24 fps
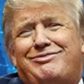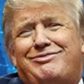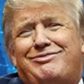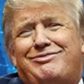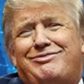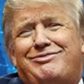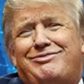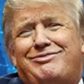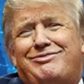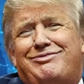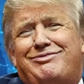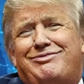
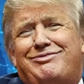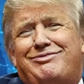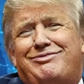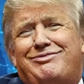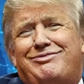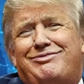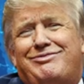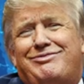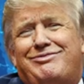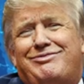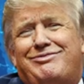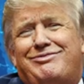
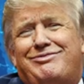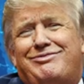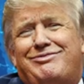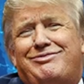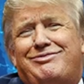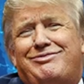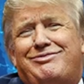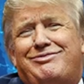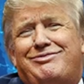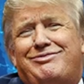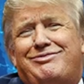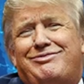
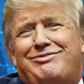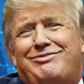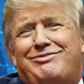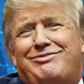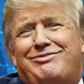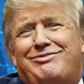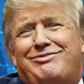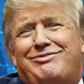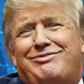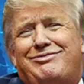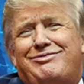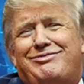
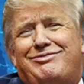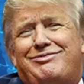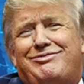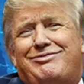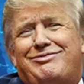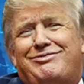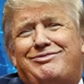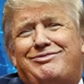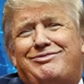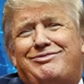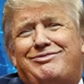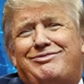
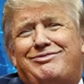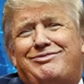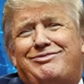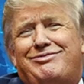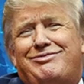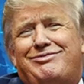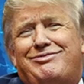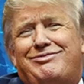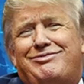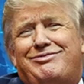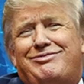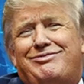
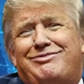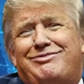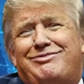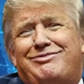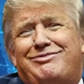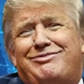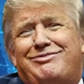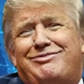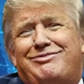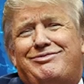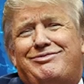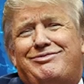
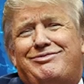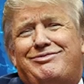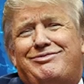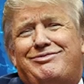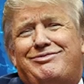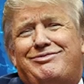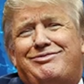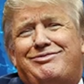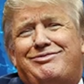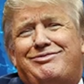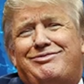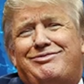
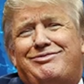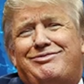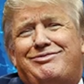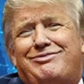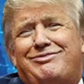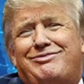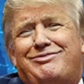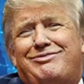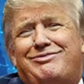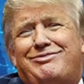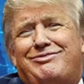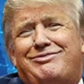
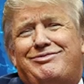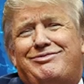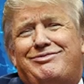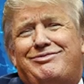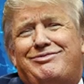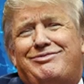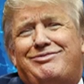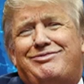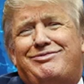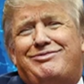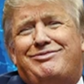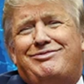
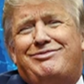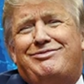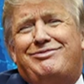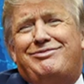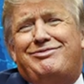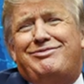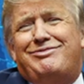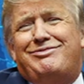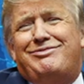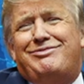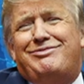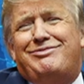
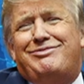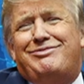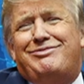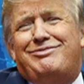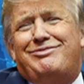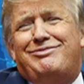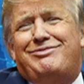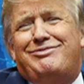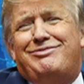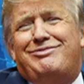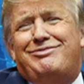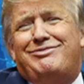
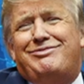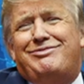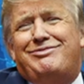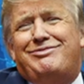No words are spoken by the person on screen.